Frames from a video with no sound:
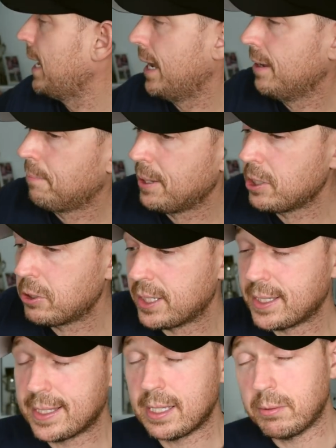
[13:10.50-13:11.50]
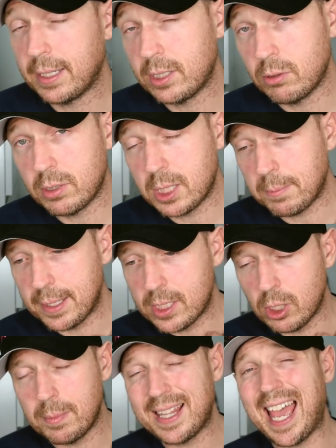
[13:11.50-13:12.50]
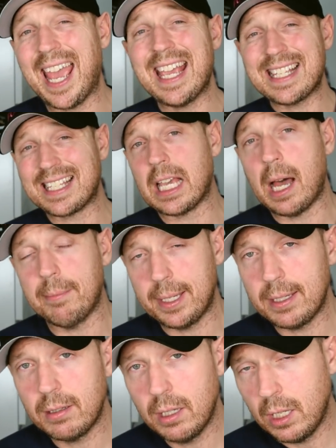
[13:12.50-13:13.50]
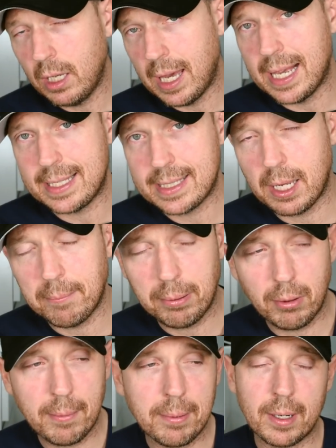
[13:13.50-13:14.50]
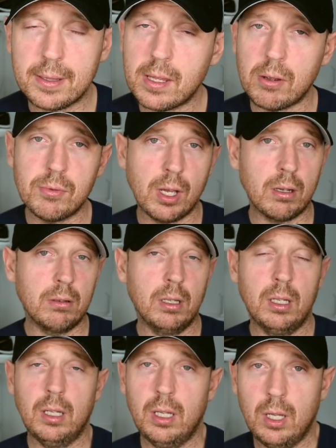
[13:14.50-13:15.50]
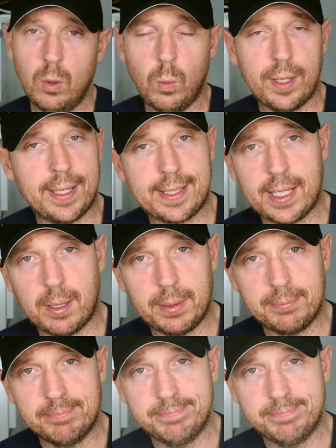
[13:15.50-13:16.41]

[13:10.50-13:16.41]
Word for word: yeah, it'd be interesting to see what they do with the Speed two, but that is coming at some point, but I don't know when that's coming.